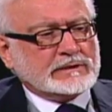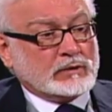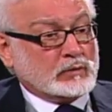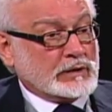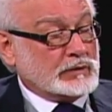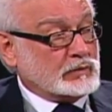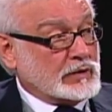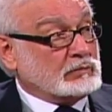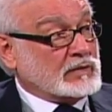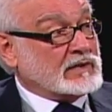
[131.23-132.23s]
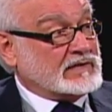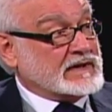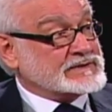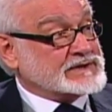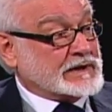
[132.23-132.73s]
We're
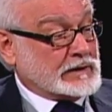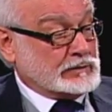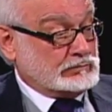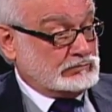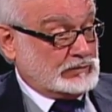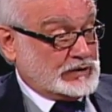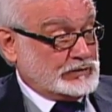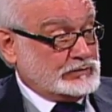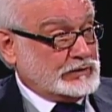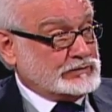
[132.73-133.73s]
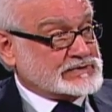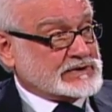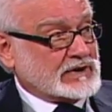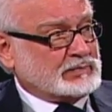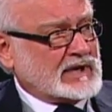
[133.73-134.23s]
monotheistic, and you
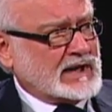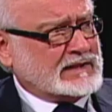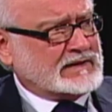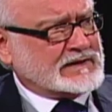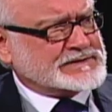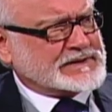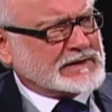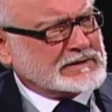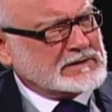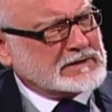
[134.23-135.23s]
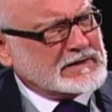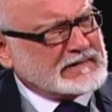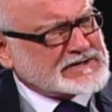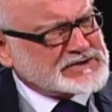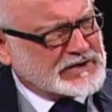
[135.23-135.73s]
still are polytheistic.
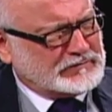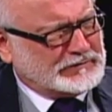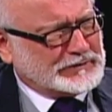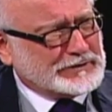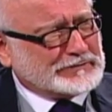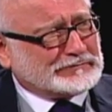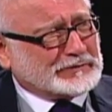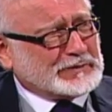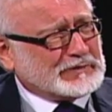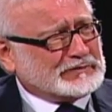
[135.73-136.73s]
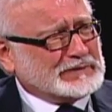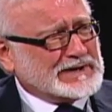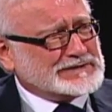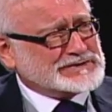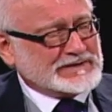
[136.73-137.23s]
That's an inferior form of
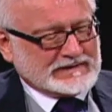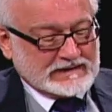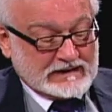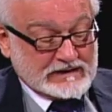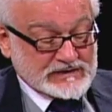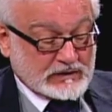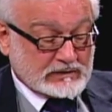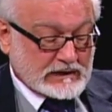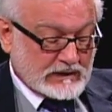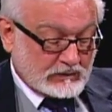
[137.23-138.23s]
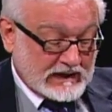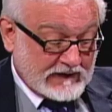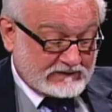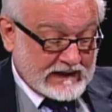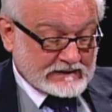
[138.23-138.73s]
religion. So we
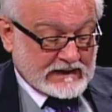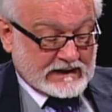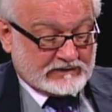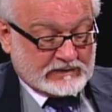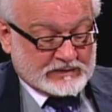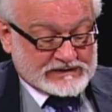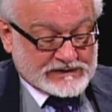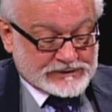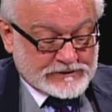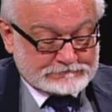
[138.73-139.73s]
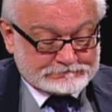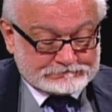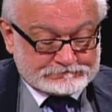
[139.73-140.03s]
have that kind of imposition.